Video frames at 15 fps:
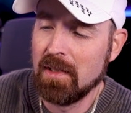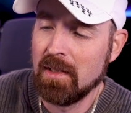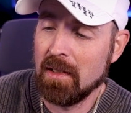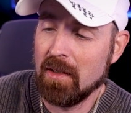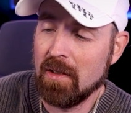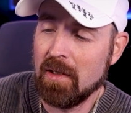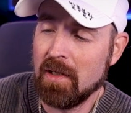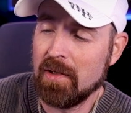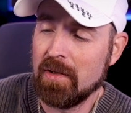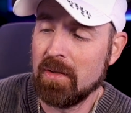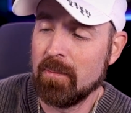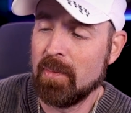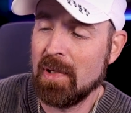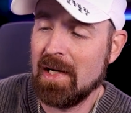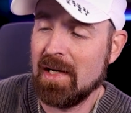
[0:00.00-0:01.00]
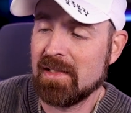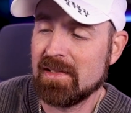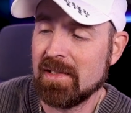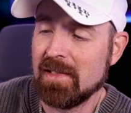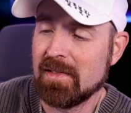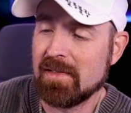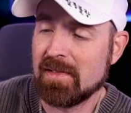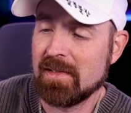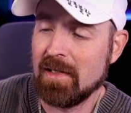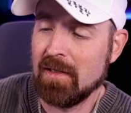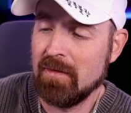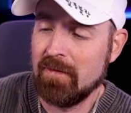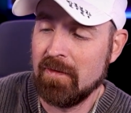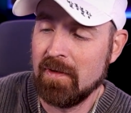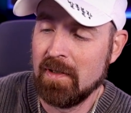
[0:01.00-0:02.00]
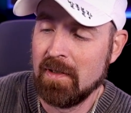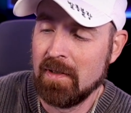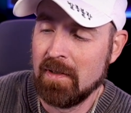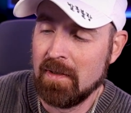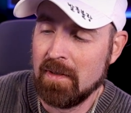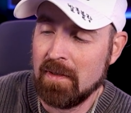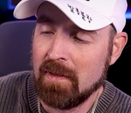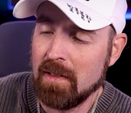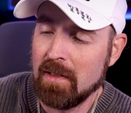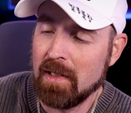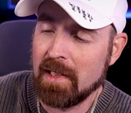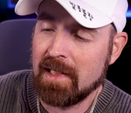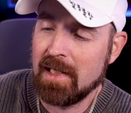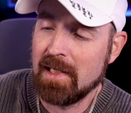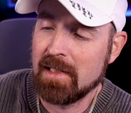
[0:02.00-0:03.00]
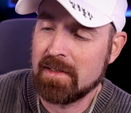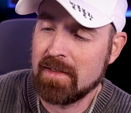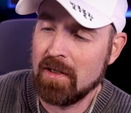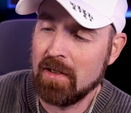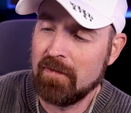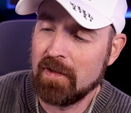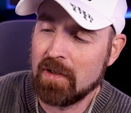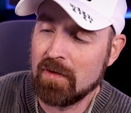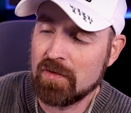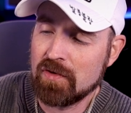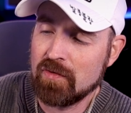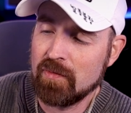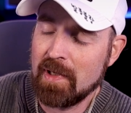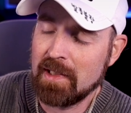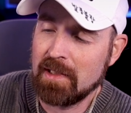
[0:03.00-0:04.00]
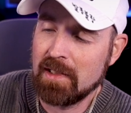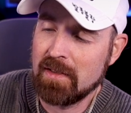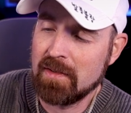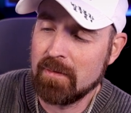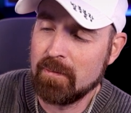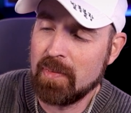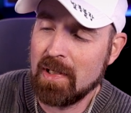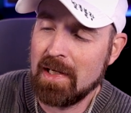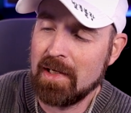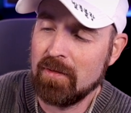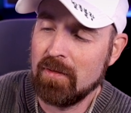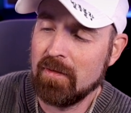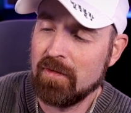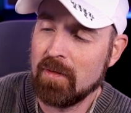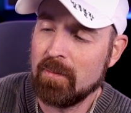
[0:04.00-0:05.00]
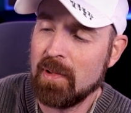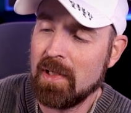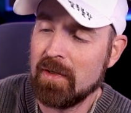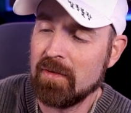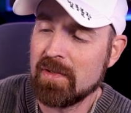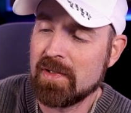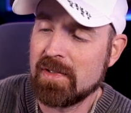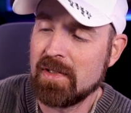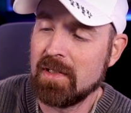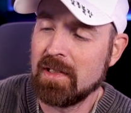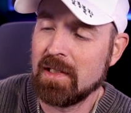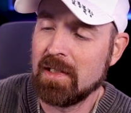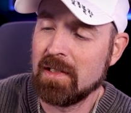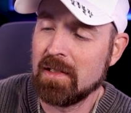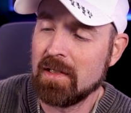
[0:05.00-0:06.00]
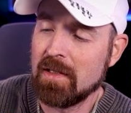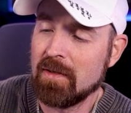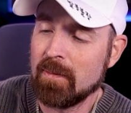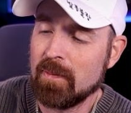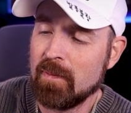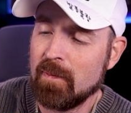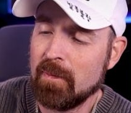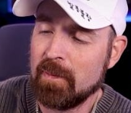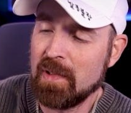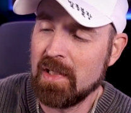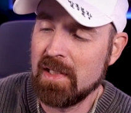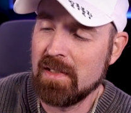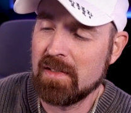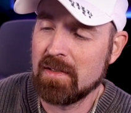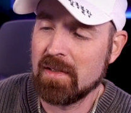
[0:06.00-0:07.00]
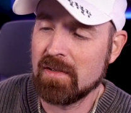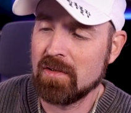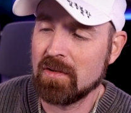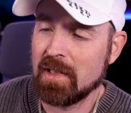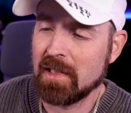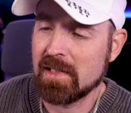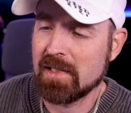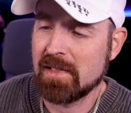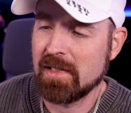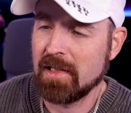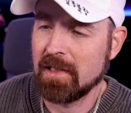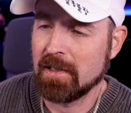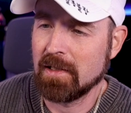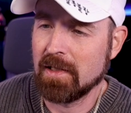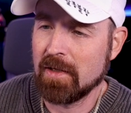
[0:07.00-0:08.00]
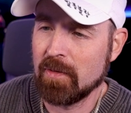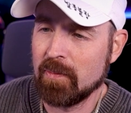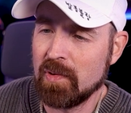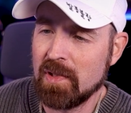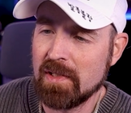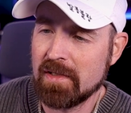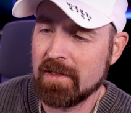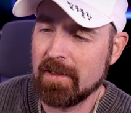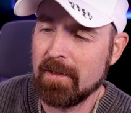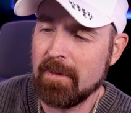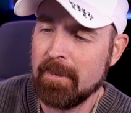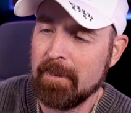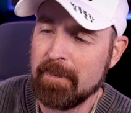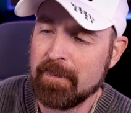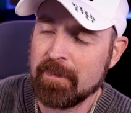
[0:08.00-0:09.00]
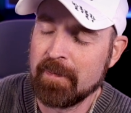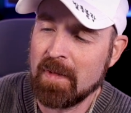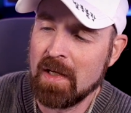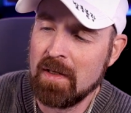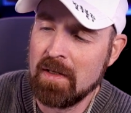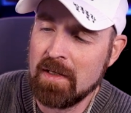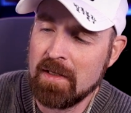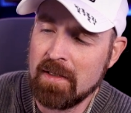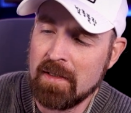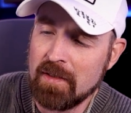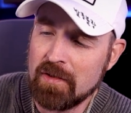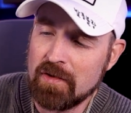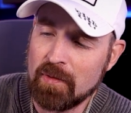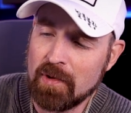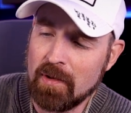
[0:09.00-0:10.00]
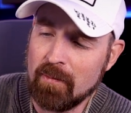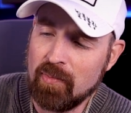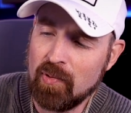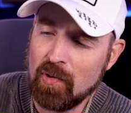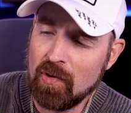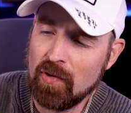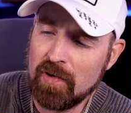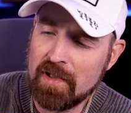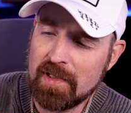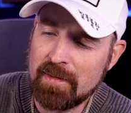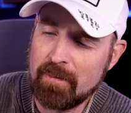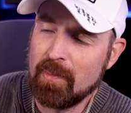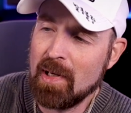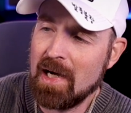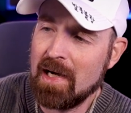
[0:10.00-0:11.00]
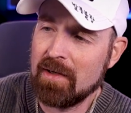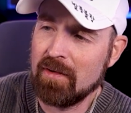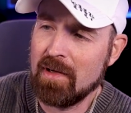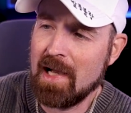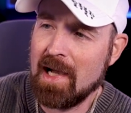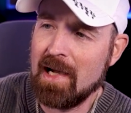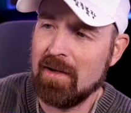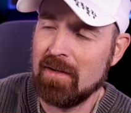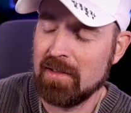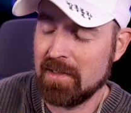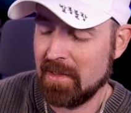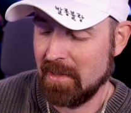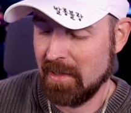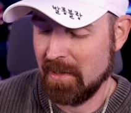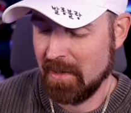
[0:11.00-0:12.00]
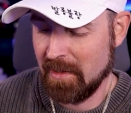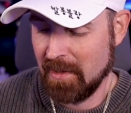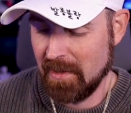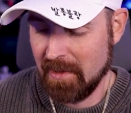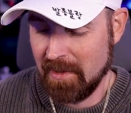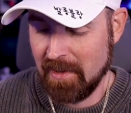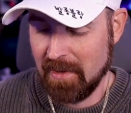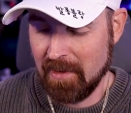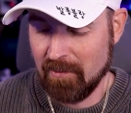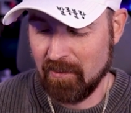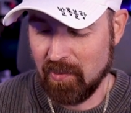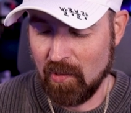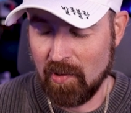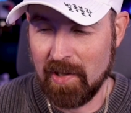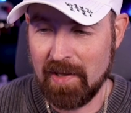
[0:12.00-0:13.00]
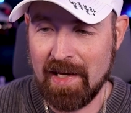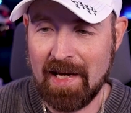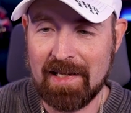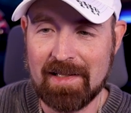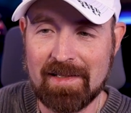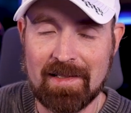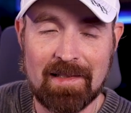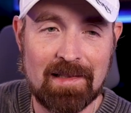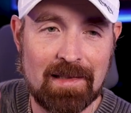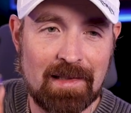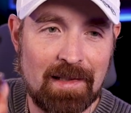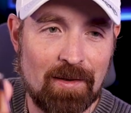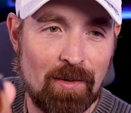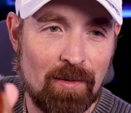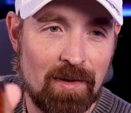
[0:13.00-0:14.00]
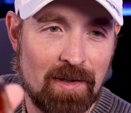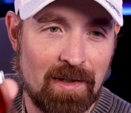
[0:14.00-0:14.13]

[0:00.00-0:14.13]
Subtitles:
on the box itself. I can't tell if it goes directly to the bottle or if the bottle is sitting in another piece. It does look like it's sitting in another piece here. So we're gonna pull this bottle out. Boy, that is a little